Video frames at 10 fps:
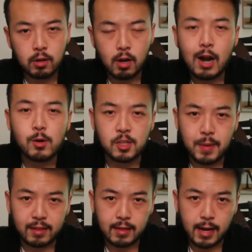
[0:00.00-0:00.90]
I
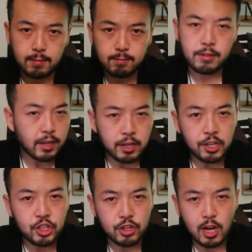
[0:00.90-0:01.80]
respect that.
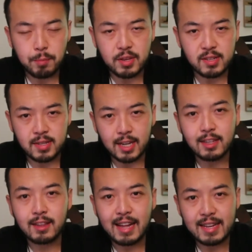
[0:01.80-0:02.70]
Thinking should not be a
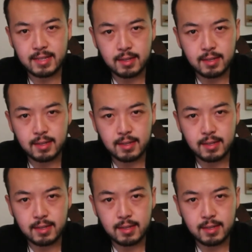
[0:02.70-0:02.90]
second-class